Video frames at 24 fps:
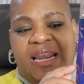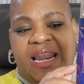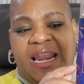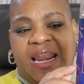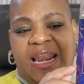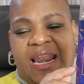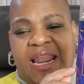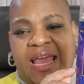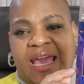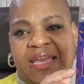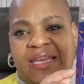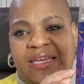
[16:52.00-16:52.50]

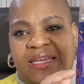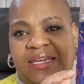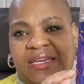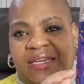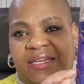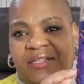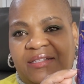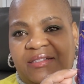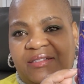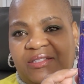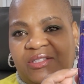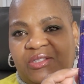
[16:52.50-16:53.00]
like
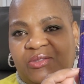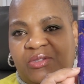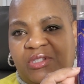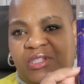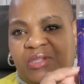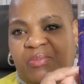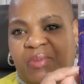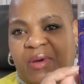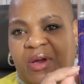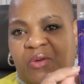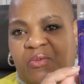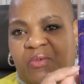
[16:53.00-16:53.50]
it. So it's
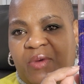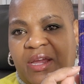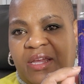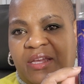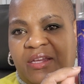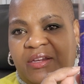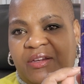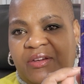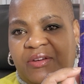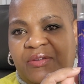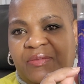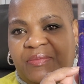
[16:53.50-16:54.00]
about right
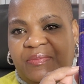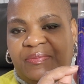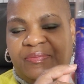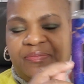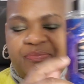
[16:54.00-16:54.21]
here.